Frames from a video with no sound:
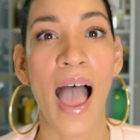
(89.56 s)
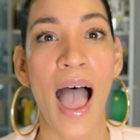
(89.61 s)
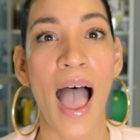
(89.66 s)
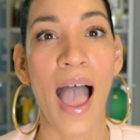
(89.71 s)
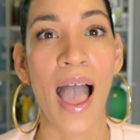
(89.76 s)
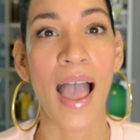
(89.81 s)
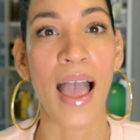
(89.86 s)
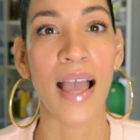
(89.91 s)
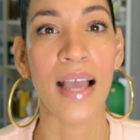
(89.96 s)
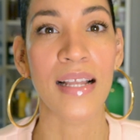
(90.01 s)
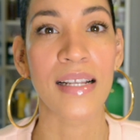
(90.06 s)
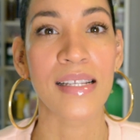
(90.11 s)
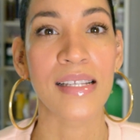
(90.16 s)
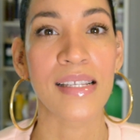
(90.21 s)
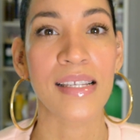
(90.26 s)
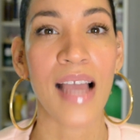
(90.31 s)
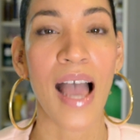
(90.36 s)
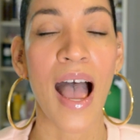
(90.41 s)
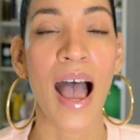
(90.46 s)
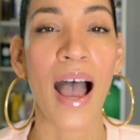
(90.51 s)

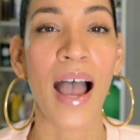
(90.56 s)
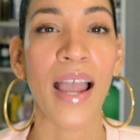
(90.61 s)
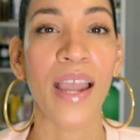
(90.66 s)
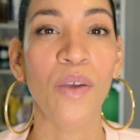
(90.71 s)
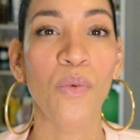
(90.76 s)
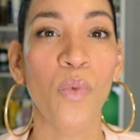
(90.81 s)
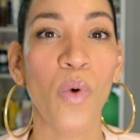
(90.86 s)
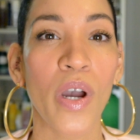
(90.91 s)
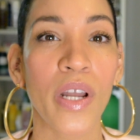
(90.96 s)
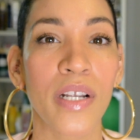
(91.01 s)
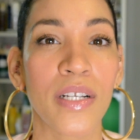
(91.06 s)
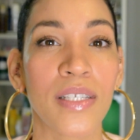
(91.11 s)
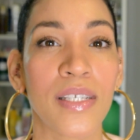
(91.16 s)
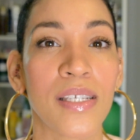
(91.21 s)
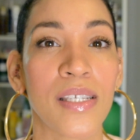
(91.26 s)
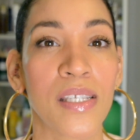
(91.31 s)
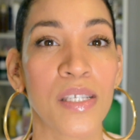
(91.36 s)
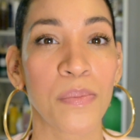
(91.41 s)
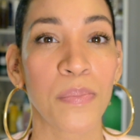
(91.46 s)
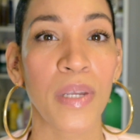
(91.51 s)
And I wanted to
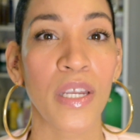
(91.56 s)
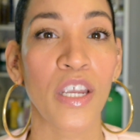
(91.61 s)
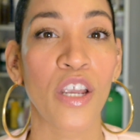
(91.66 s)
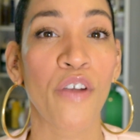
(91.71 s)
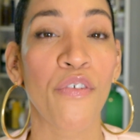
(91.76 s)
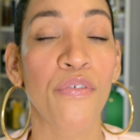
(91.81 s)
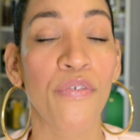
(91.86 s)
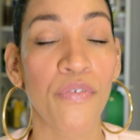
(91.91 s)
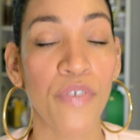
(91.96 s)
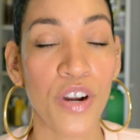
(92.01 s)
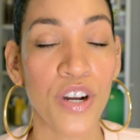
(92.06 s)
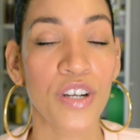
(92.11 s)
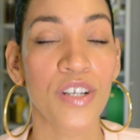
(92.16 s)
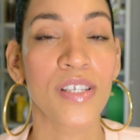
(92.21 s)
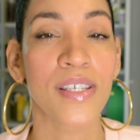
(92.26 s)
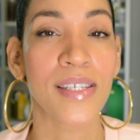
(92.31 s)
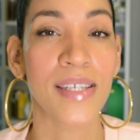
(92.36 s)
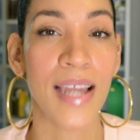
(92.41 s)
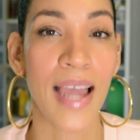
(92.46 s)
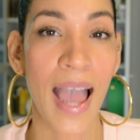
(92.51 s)
speak
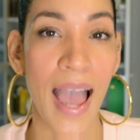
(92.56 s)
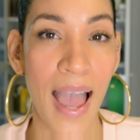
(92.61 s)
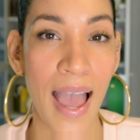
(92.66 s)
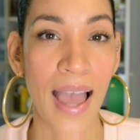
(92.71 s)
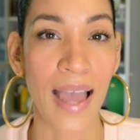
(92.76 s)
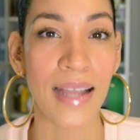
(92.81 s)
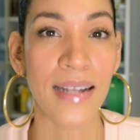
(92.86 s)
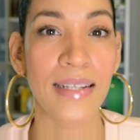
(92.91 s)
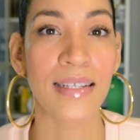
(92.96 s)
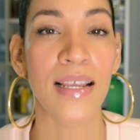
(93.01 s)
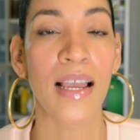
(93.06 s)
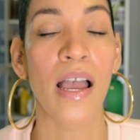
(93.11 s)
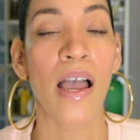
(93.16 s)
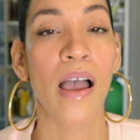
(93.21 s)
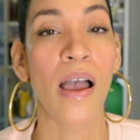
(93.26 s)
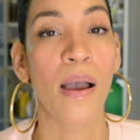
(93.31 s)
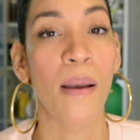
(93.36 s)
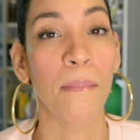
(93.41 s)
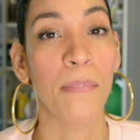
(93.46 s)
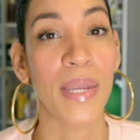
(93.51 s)
firsthand
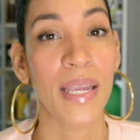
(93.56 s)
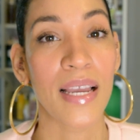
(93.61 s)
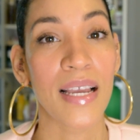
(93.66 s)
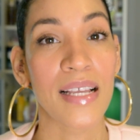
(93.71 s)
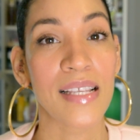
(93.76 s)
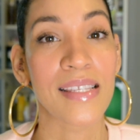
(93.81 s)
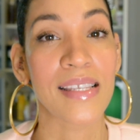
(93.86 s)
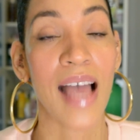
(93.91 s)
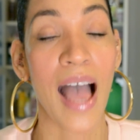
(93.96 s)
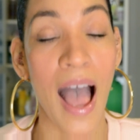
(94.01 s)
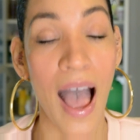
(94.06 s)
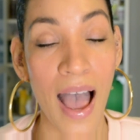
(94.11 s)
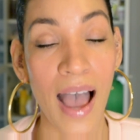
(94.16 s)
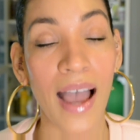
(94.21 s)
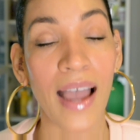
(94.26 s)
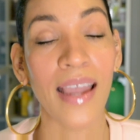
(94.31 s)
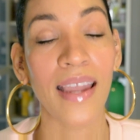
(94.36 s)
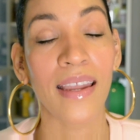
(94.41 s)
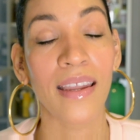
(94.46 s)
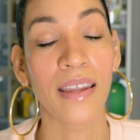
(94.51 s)
because
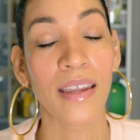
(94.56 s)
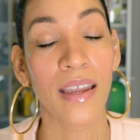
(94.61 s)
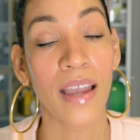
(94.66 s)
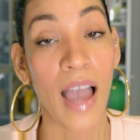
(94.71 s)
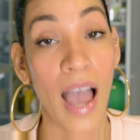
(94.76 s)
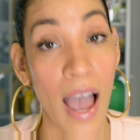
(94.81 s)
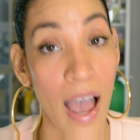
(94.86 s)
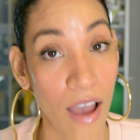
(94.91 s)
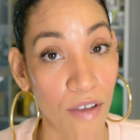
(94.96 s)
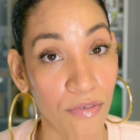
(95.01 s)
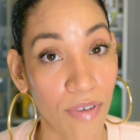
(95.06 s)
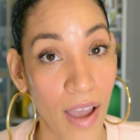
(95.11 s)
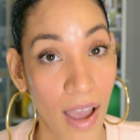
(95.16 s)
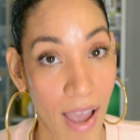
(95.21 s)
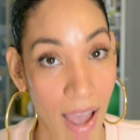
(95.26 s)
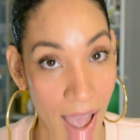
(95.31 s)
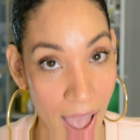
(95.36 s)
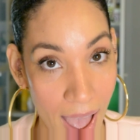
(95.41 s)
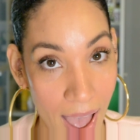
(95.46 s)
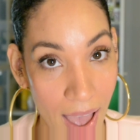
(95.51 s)
I have
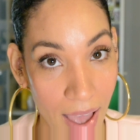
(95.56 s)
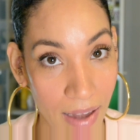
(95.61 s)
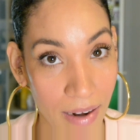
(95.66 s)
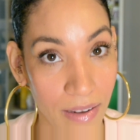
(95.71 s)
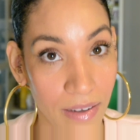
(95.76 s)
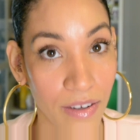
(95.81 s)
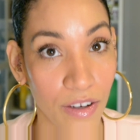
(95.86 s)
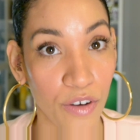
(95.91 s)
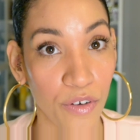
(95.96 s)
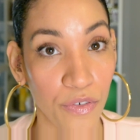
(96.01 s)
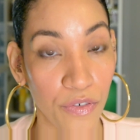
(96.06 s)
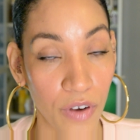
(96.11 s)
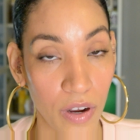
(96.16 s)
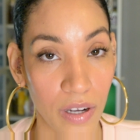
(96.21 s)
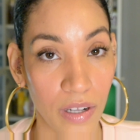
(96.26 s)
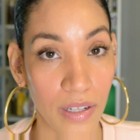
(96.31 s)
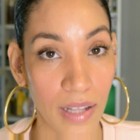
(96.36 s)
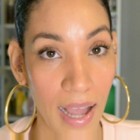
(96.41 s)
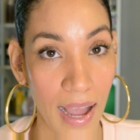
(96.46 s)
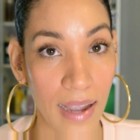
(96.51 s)
had
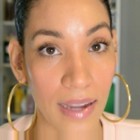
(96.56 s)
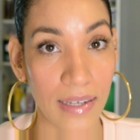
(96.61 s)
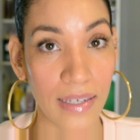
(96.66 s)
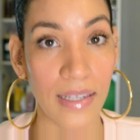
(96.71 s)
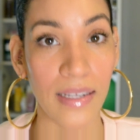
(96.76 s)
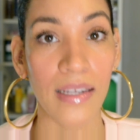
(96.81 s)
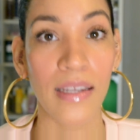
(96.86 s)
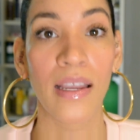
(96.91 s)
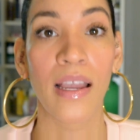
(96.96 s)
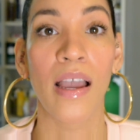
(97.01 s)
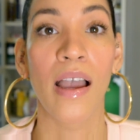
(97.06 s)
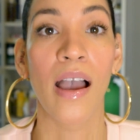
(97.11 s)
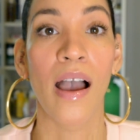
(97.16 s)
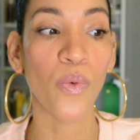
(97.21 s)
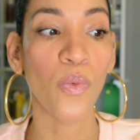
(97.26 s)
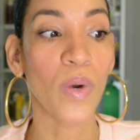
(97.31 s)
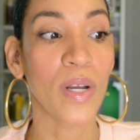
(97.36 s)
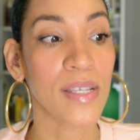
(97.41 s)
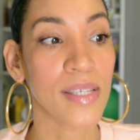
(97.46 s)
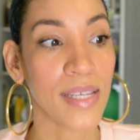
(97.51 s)
fungal acne.
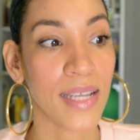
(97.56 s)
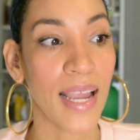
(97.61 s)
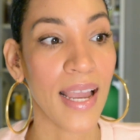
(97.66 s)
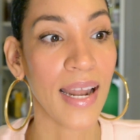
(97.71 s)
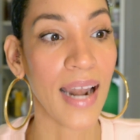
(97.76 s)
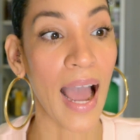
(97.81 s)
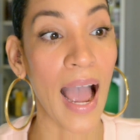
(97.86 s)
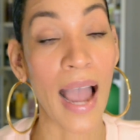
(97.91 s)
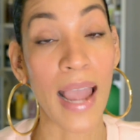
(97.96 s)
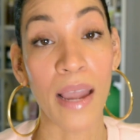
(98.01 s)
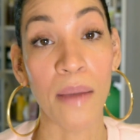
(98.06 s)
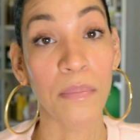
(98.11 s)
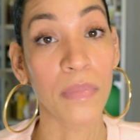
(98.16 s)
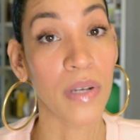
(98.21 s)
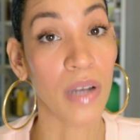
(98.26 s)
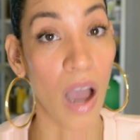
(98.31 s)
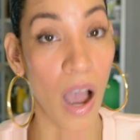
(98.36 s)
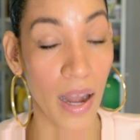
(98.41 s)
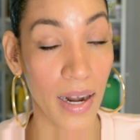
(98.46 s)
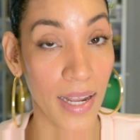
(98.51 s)
Once again, I am
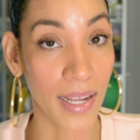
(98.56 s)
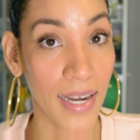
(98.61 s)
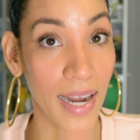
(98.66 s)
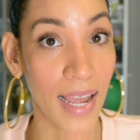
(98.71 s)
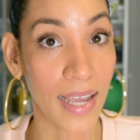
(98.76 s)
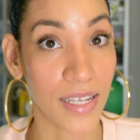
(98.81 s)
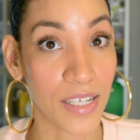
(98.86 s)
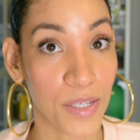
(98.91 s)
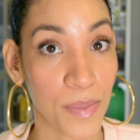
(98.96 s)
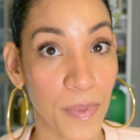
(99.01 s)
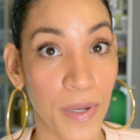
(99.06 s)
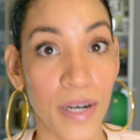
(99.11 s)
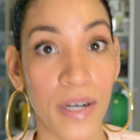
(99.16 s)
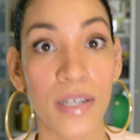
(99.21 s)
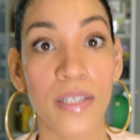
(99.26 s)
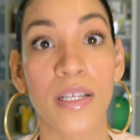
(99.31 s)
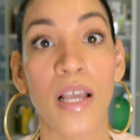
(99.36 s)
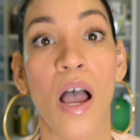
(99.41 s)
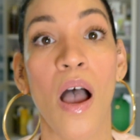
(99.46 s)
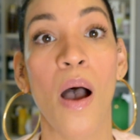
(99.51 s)
not an
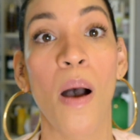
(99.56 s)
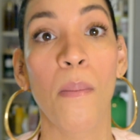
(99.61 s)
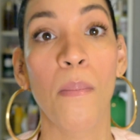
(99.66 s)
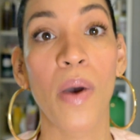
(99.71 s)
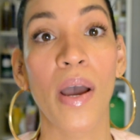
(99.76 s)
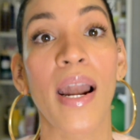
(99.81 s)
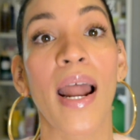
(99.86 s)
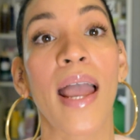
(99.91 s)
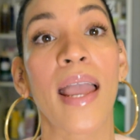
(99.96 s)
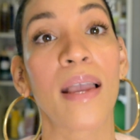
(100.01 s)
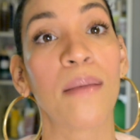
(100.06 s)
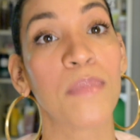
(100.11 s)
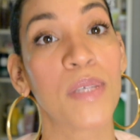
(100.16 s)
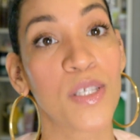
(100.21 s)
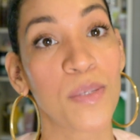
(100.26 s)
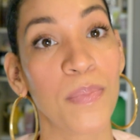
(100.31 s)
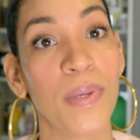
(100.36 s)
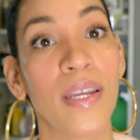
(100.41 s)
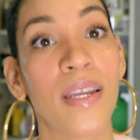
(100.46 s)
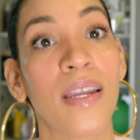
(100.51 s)
expert, but I am
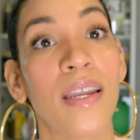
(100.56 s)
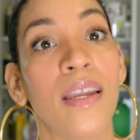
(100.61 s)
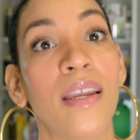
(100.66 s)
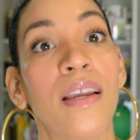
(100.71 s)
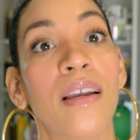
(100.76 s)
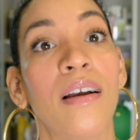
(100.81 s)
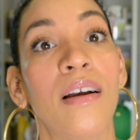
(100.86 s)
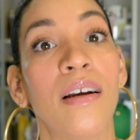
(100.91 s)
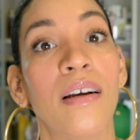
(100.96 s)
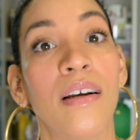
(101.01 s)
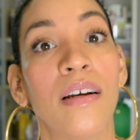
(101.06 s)
speaking